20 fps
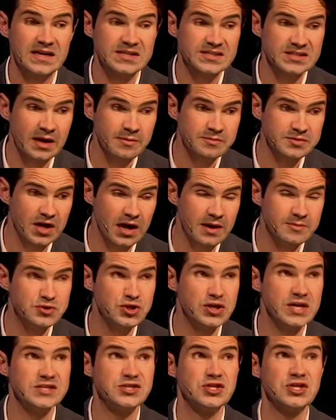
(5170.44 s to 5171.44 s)
Sometimes
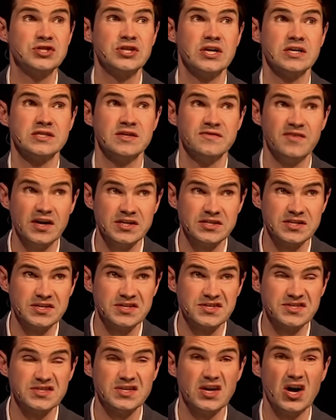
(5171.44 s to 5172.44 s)
she gets
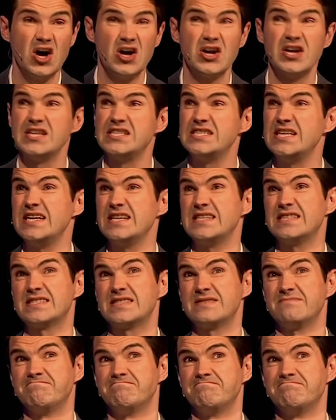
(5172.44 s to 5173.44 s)
conjunctivitis on her
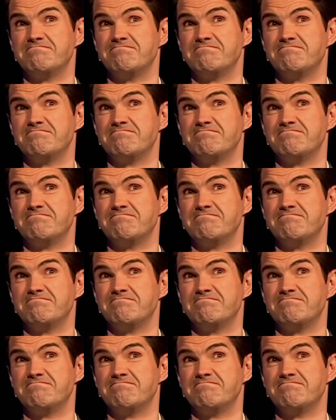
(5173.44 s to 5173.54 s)
tits.